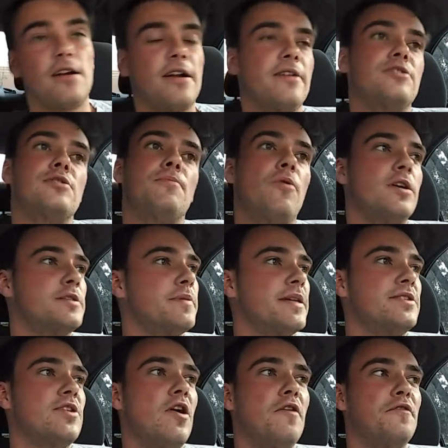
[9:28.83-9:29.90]
unanswered points by
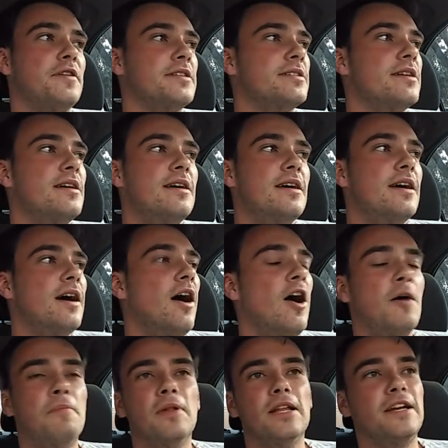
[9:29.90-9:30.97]
the Dolphins.
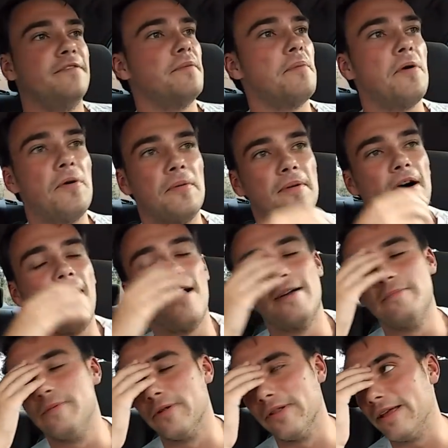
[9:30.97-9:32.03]
Unbelievable.
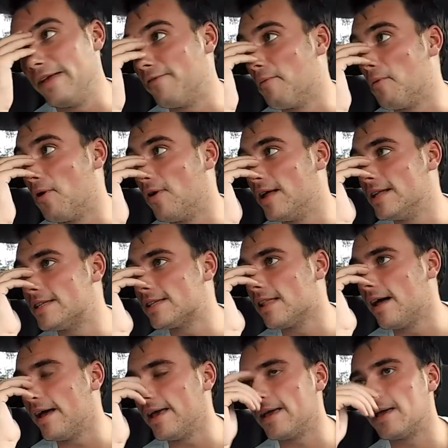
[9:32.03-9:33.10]
Unbelievable. It's
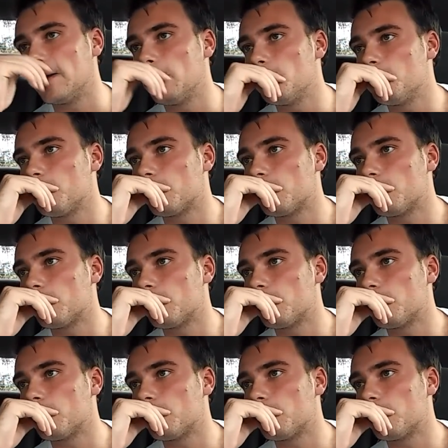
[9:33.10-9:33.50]
like,